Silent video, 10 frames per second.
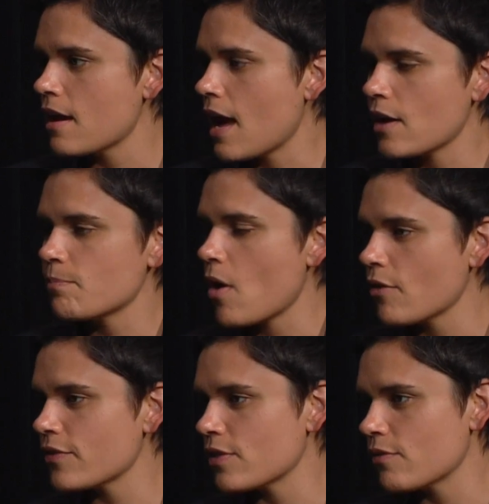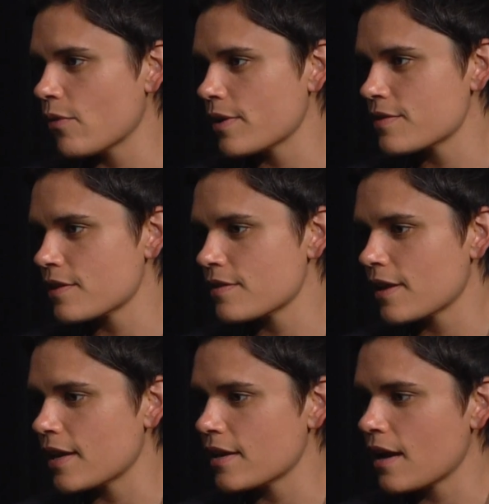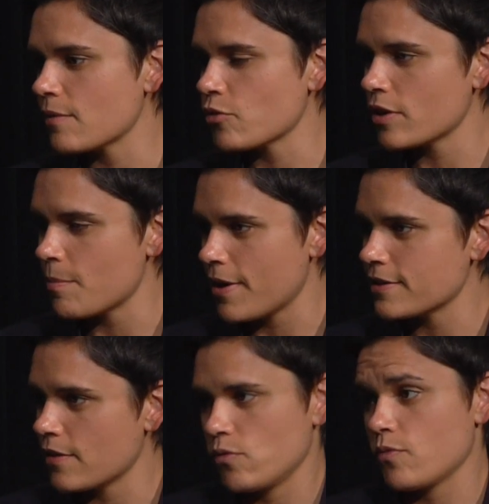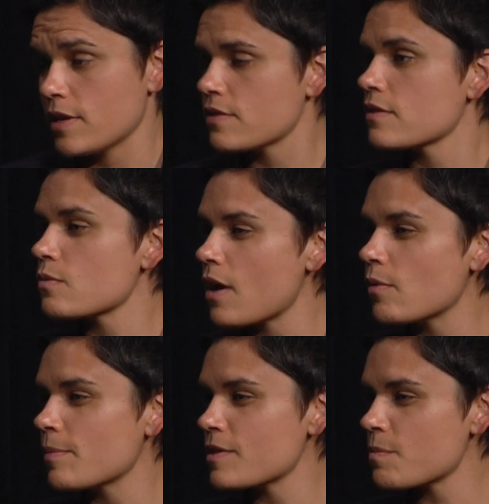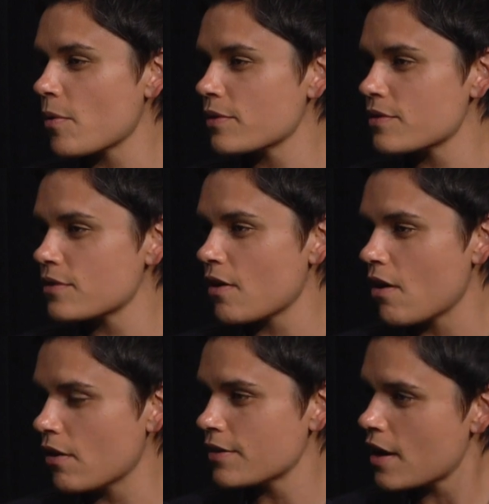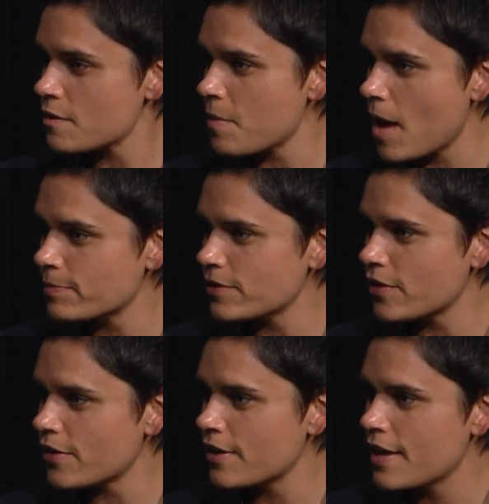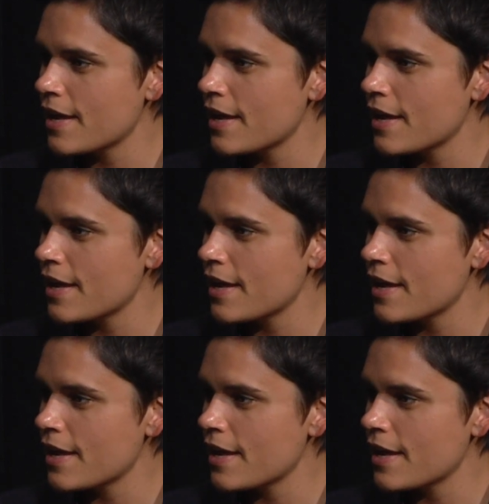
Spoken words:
I'm often the voice that's like, I'm trying to break down the reasons why women's sports are not as popular.